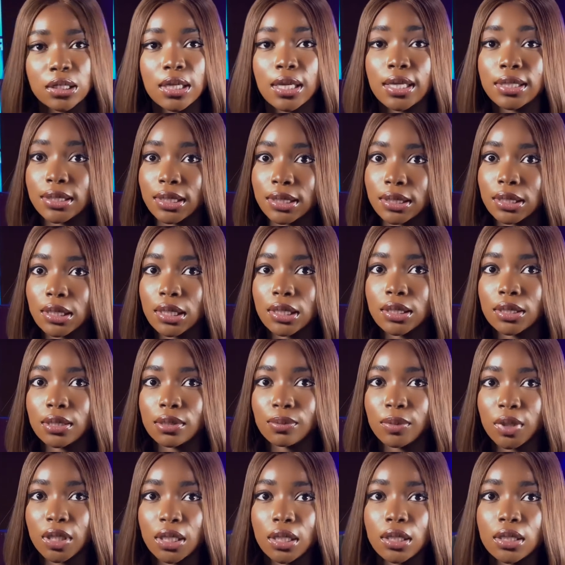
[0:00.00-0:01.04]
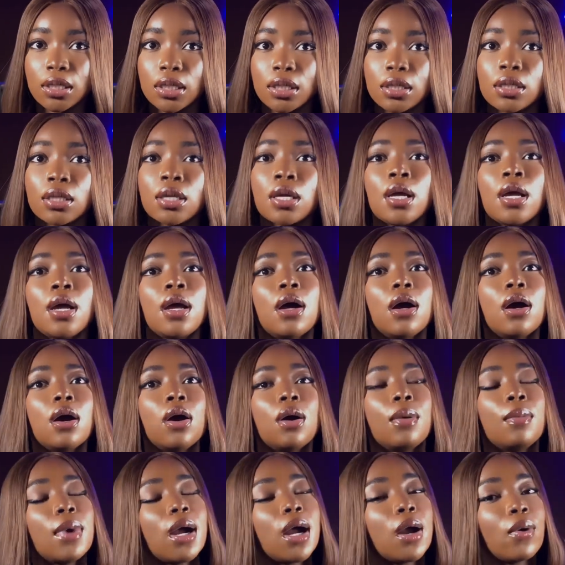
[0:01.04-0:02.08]
as I said in the beginning.
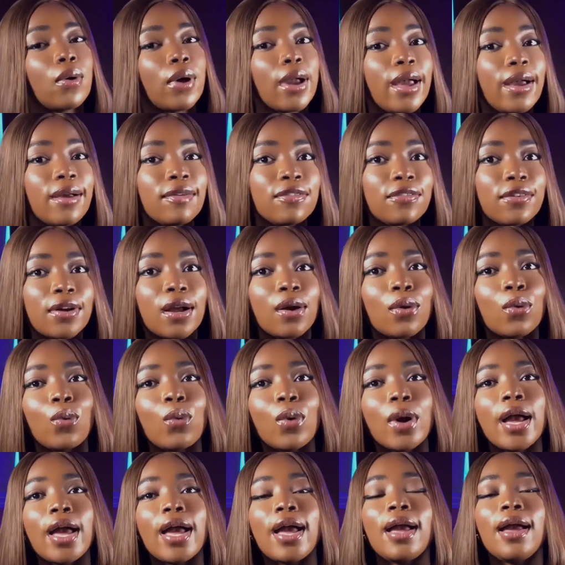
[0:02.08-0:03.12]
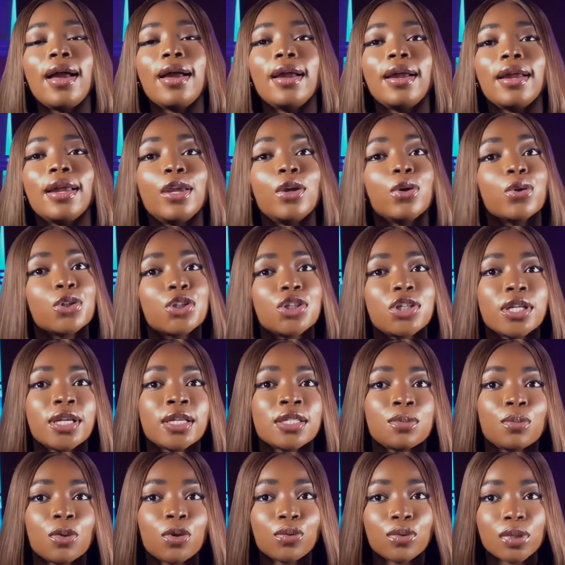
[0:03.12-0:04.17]
However, where he or she
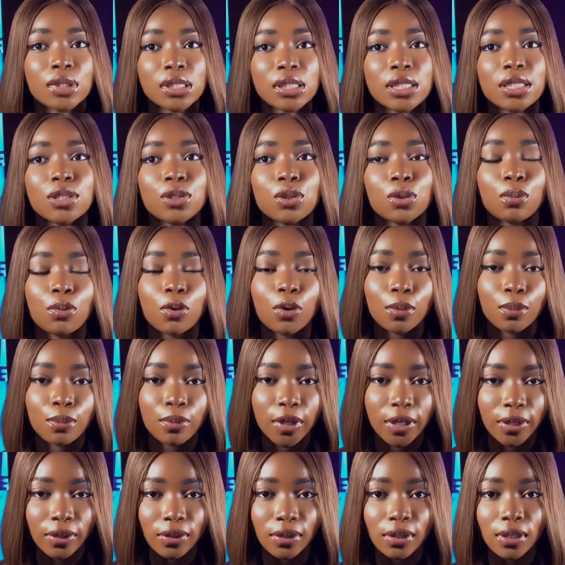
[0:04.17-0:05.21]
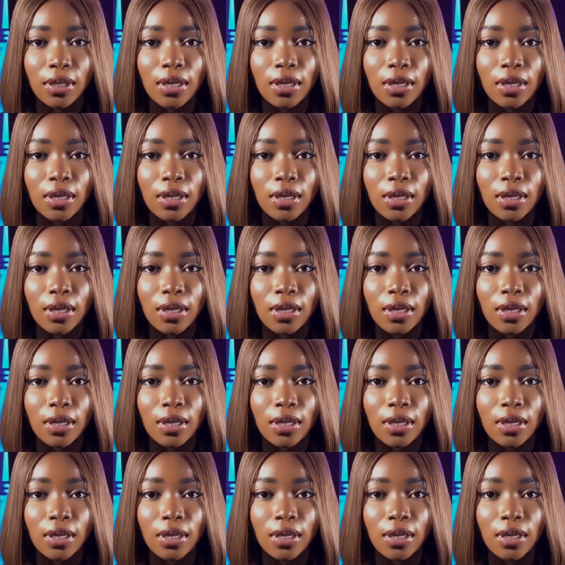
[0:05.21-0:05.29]
has been released upon bail,